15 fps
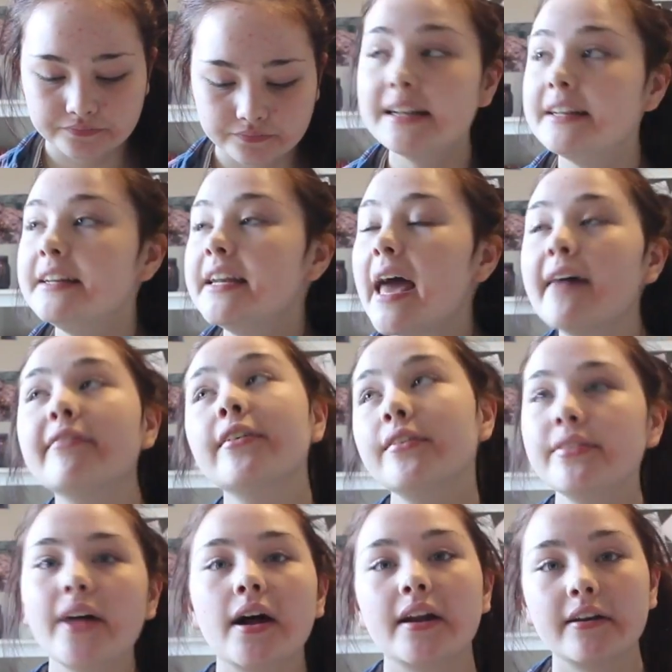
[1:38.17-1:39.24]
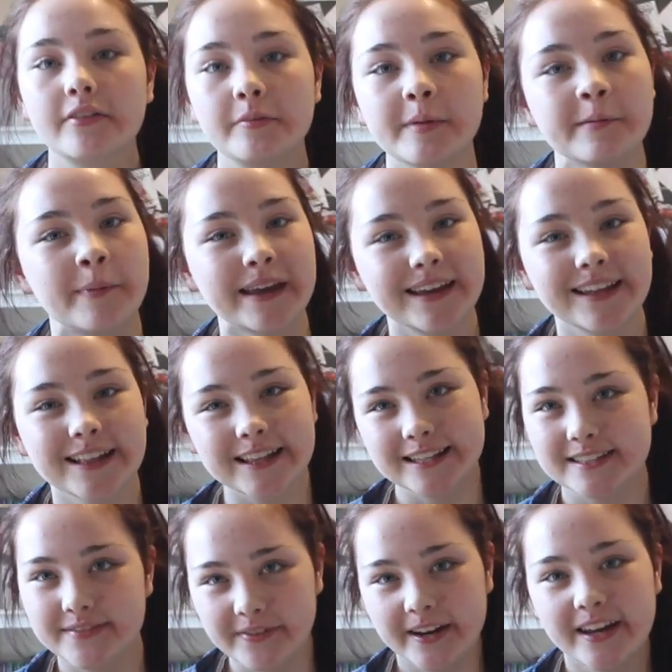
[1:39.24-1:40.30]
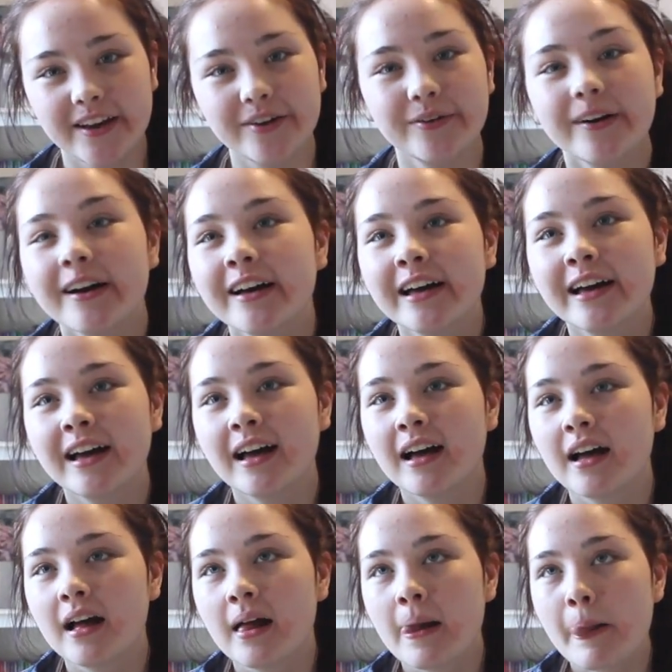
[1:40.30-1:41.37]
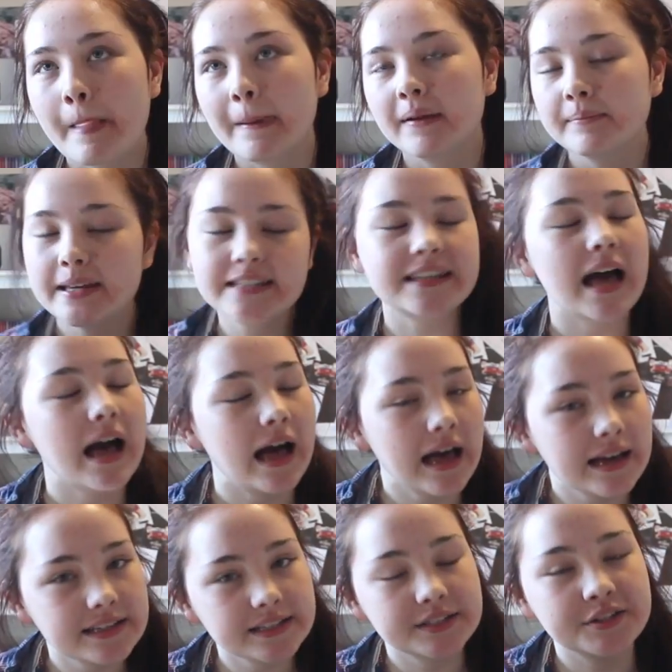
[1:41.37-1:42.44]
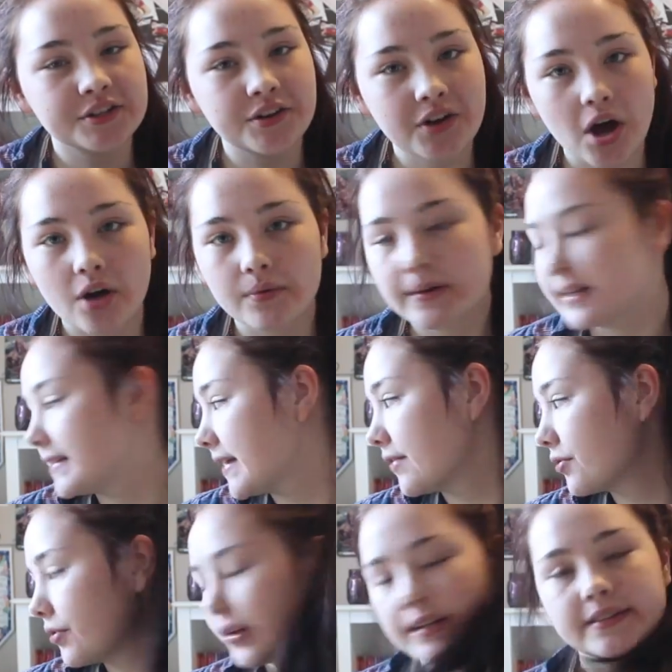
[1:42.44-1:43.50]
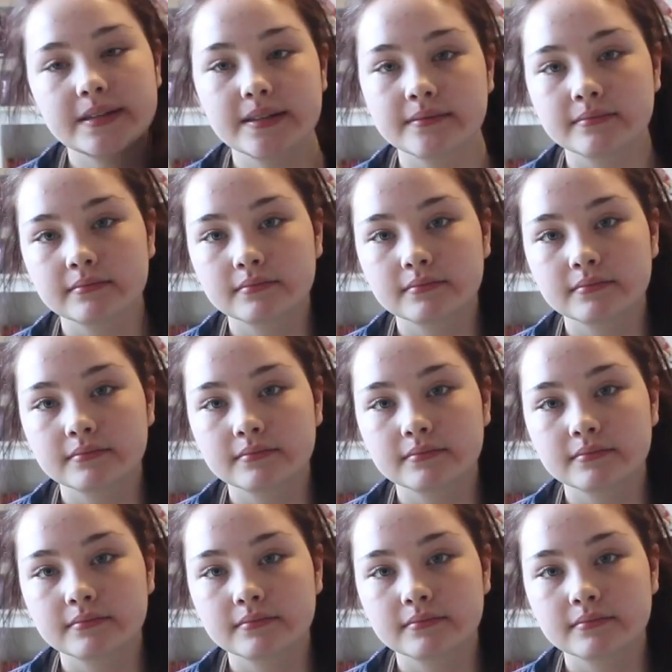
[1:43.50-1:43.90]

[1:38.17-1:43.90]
I never thought I would be making this video because I did not want to sound crazy.